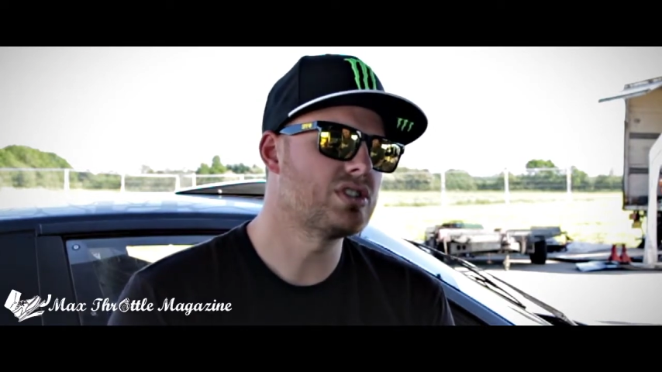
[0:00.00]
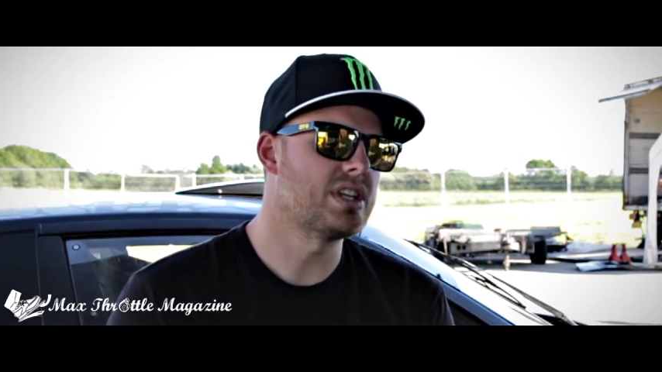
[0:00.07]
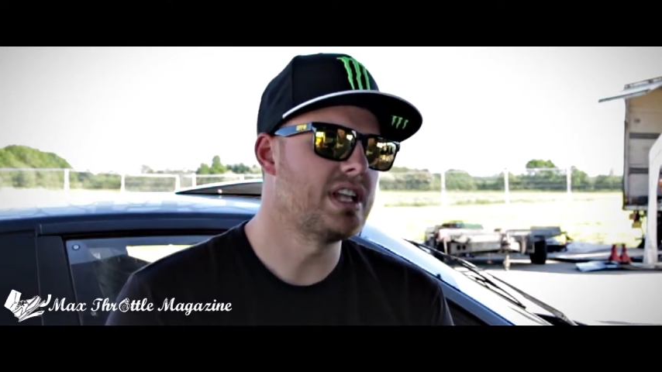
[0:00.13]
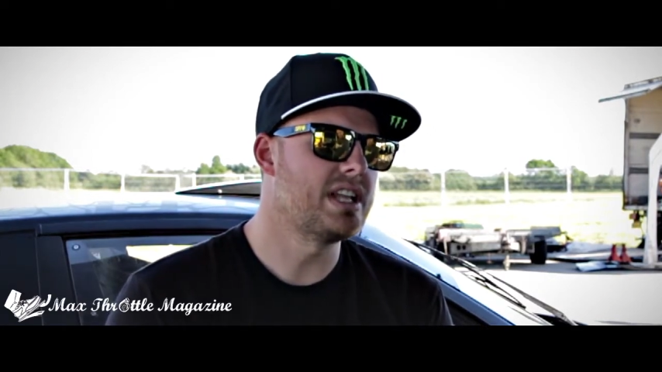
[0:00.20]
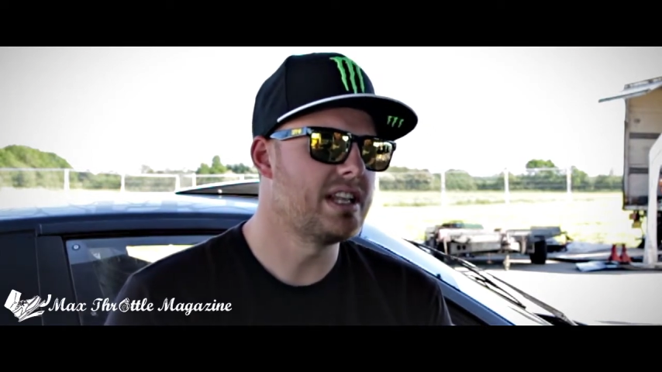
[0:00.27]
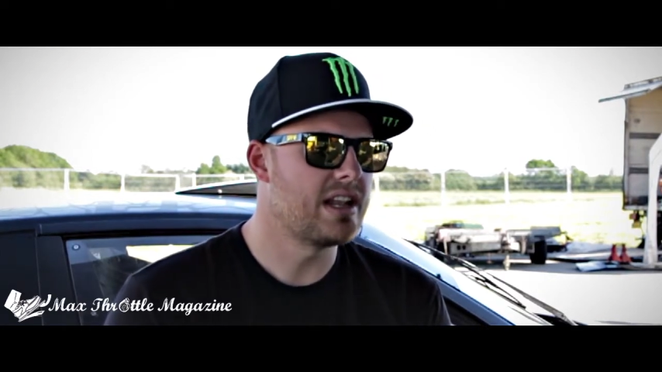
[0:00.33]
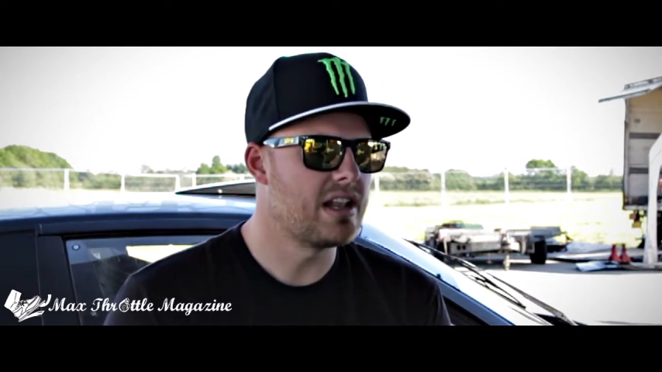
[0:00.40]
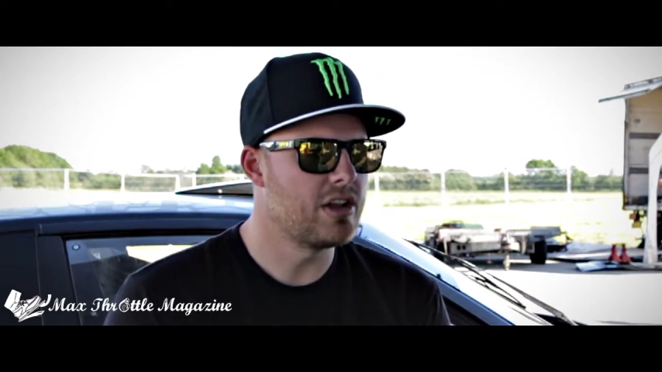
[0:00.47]
and
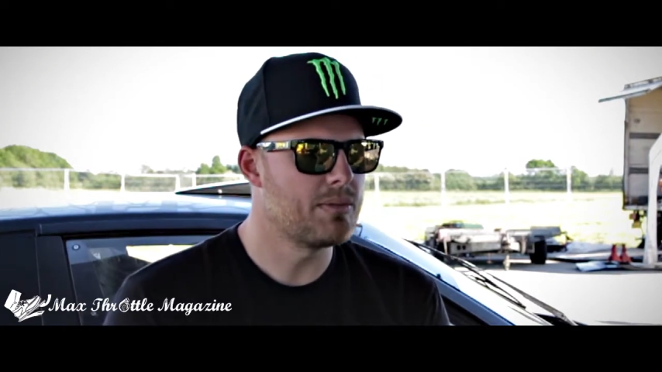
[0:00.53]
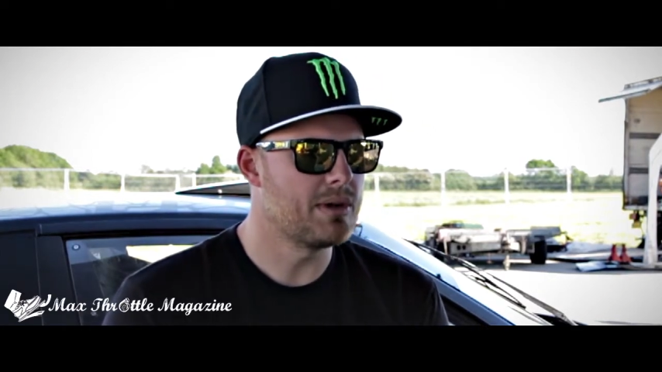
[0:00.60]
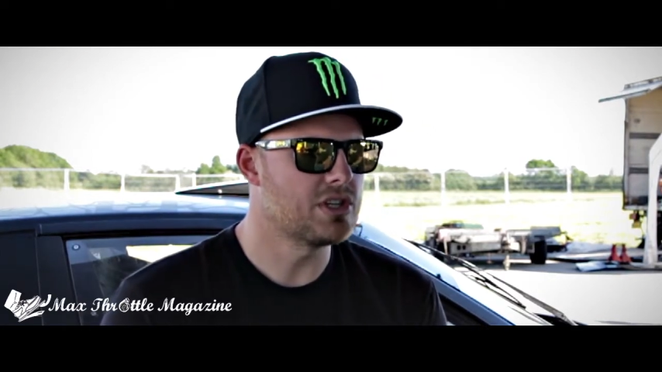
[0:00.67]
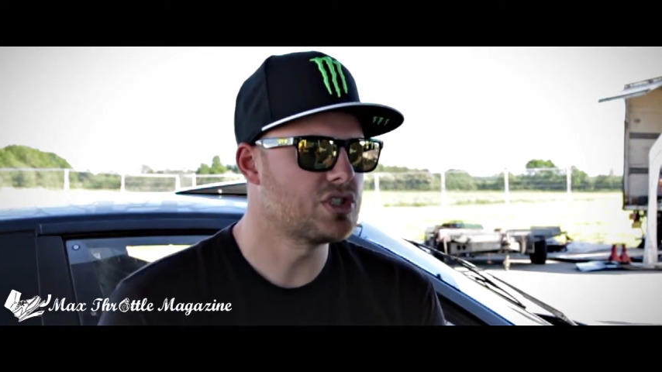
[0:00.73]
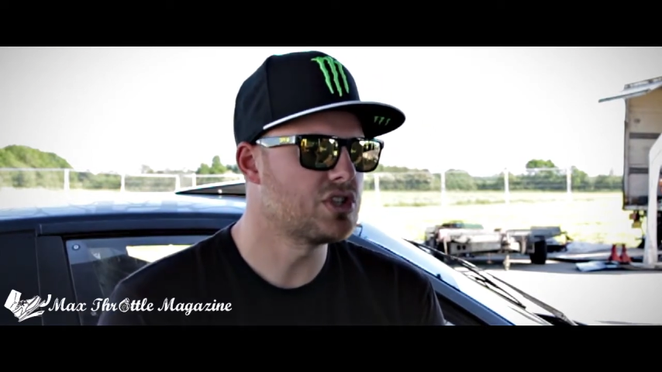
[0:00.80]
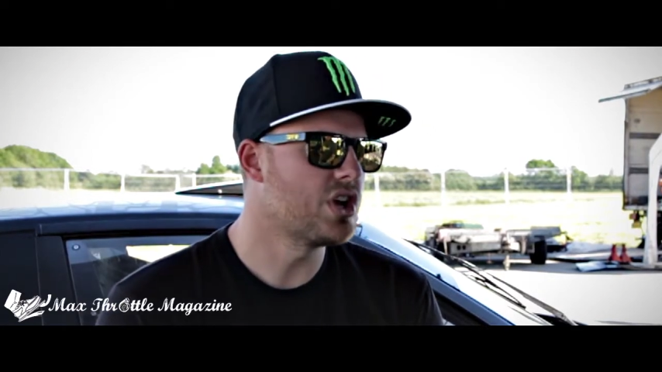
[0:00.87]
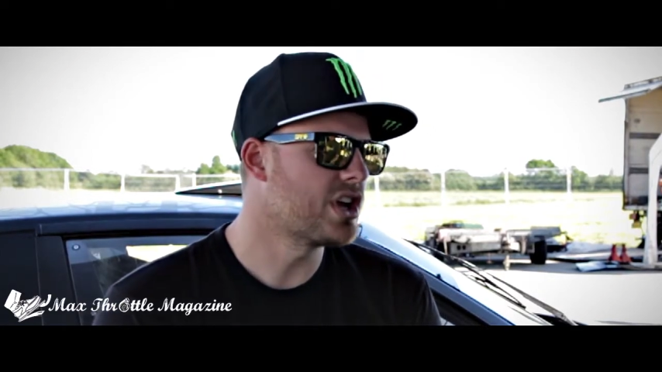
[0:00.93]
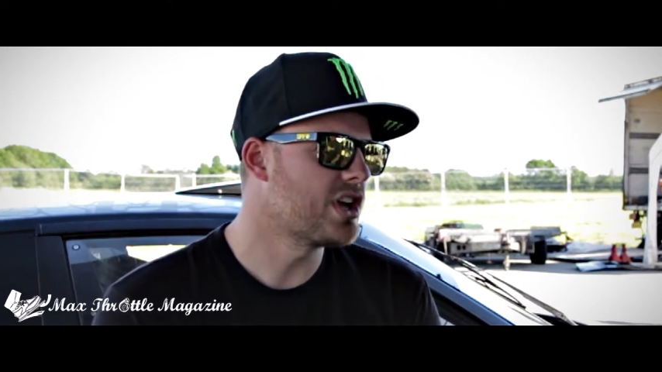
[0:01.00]
then did a little bit of
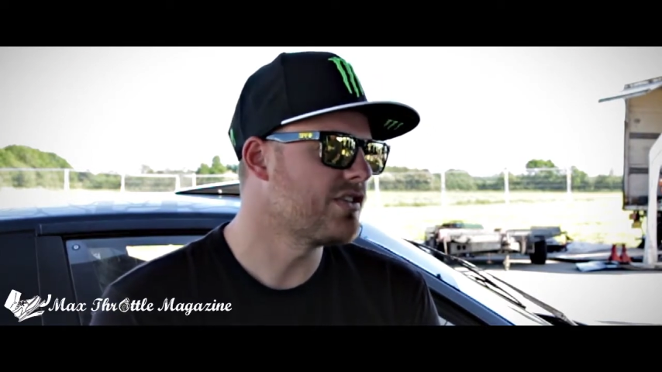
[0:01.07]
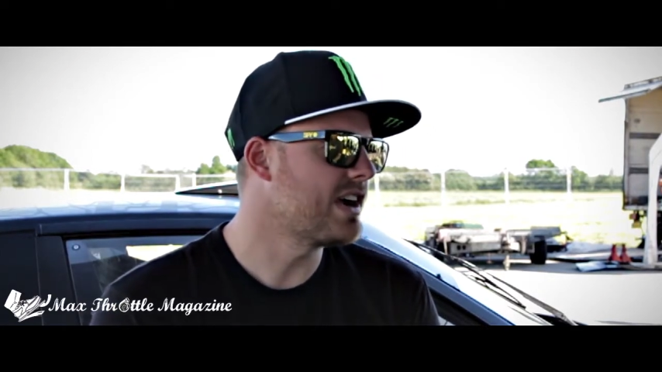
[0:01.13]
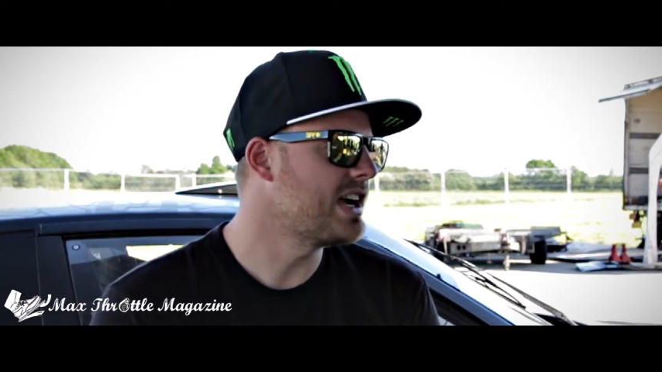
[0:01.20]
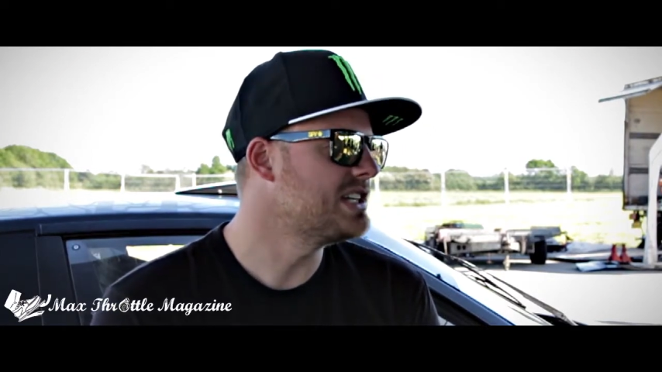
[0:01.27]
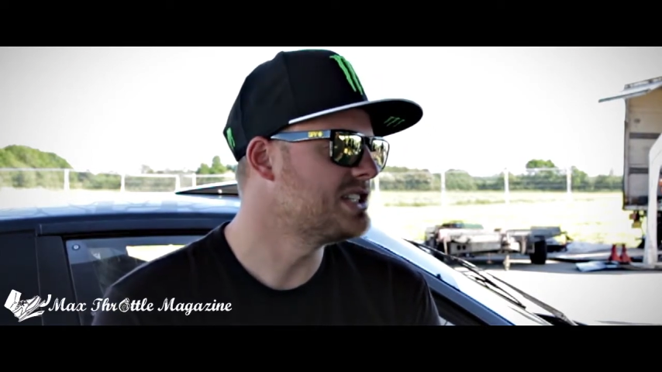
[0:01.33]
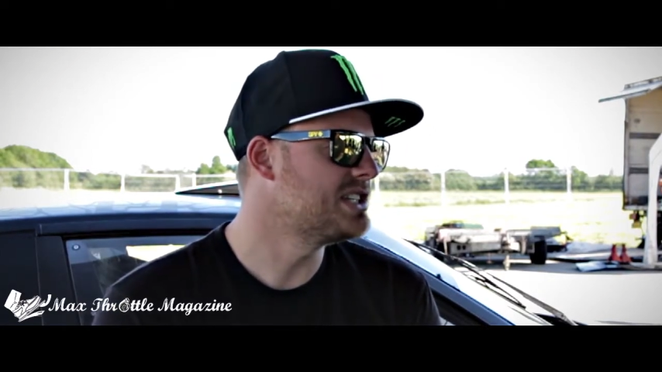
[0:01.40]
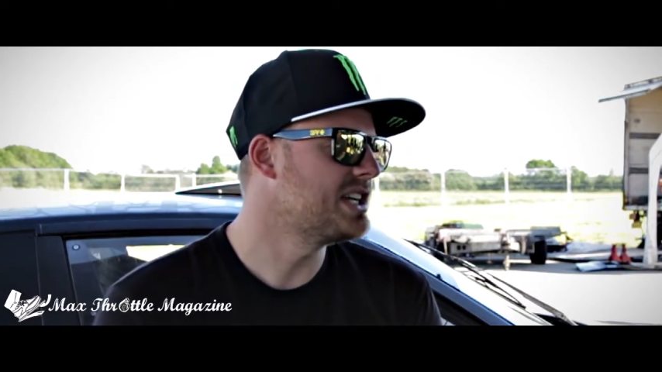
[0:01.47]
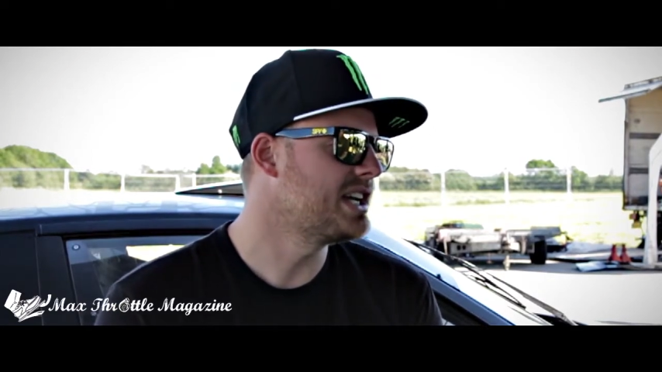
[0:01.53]
circuit
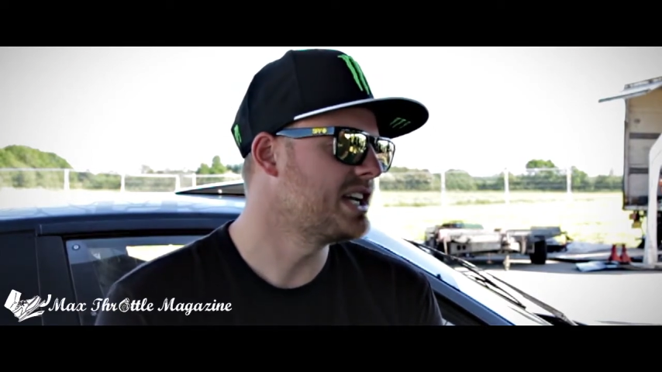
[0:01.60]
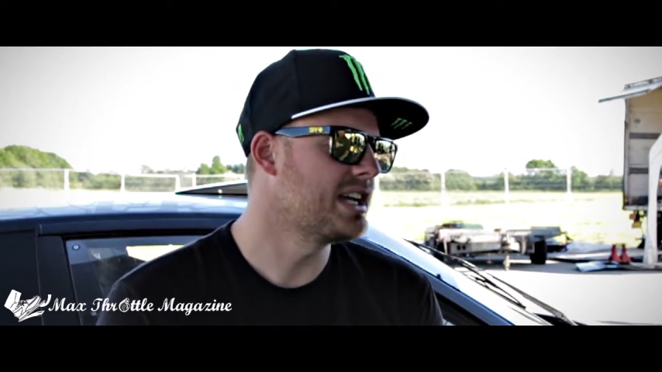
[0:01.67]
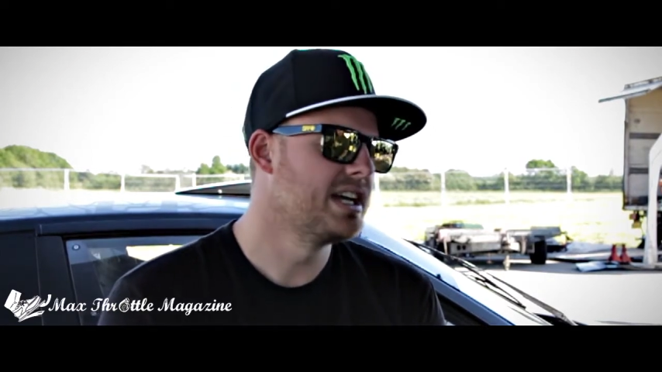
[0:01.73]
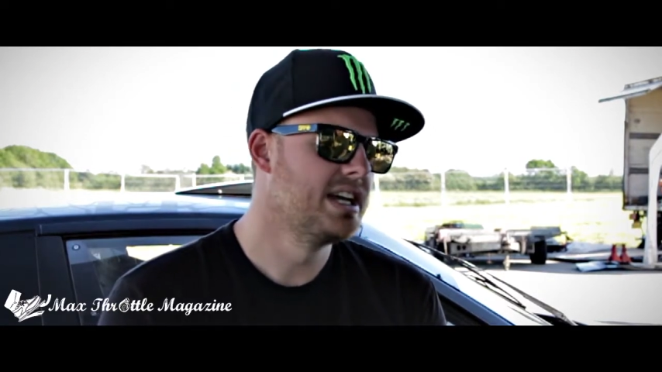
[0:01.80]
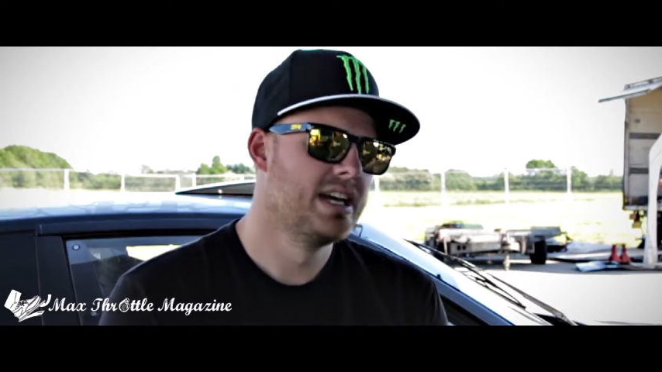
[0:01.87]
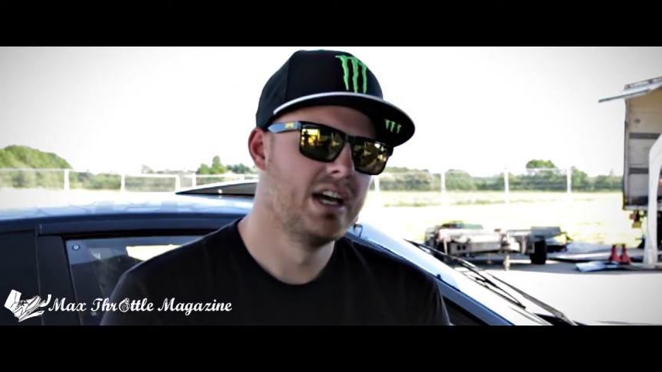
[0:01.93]
racing,